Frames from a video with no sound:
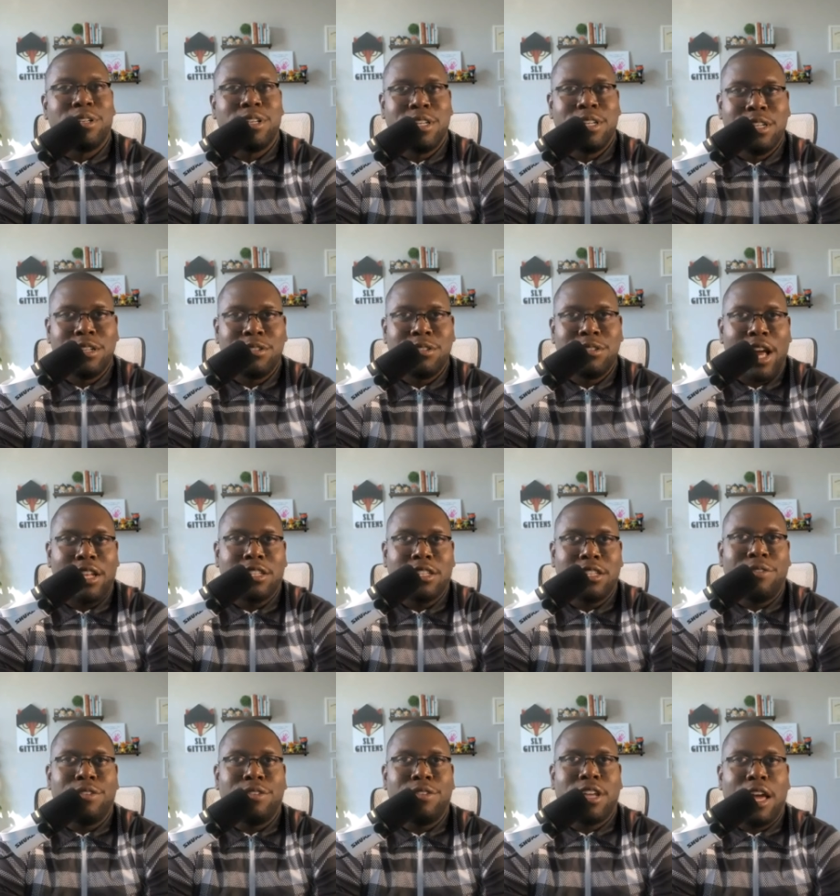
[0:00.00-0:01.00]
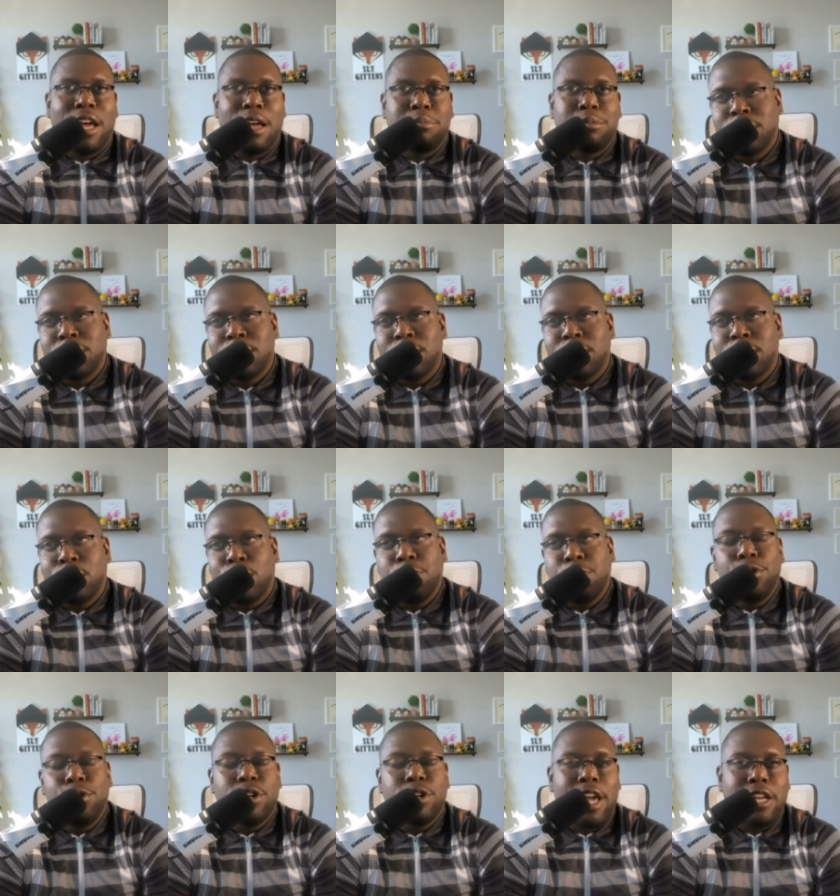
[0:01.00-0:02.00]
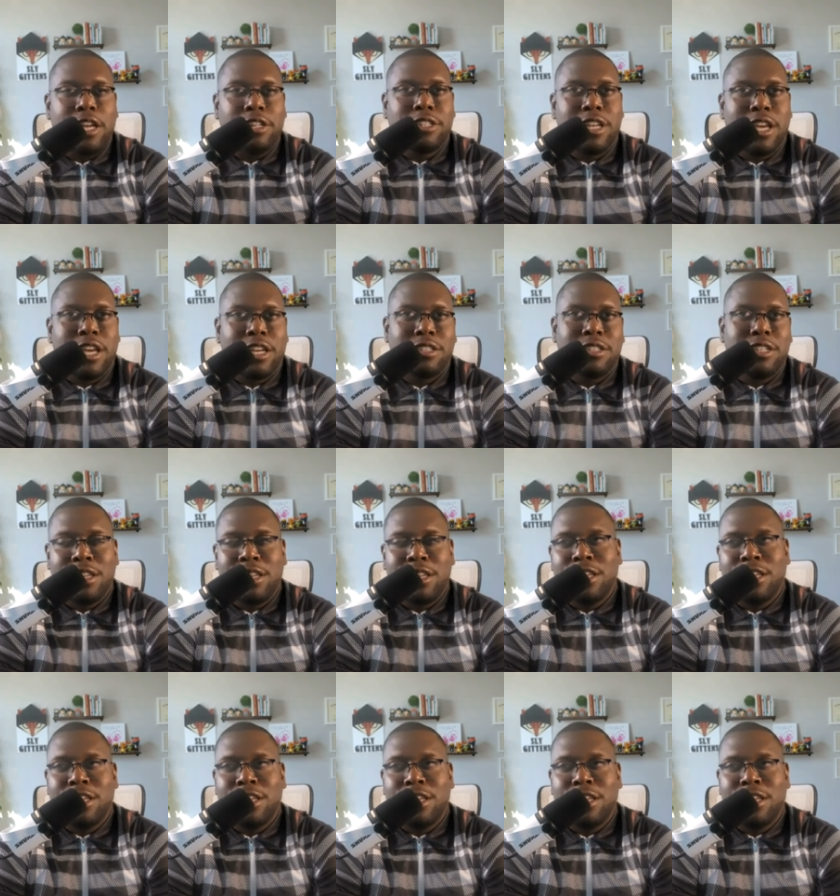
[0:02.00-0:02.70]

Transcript: Right? It's different type of communication that's needed.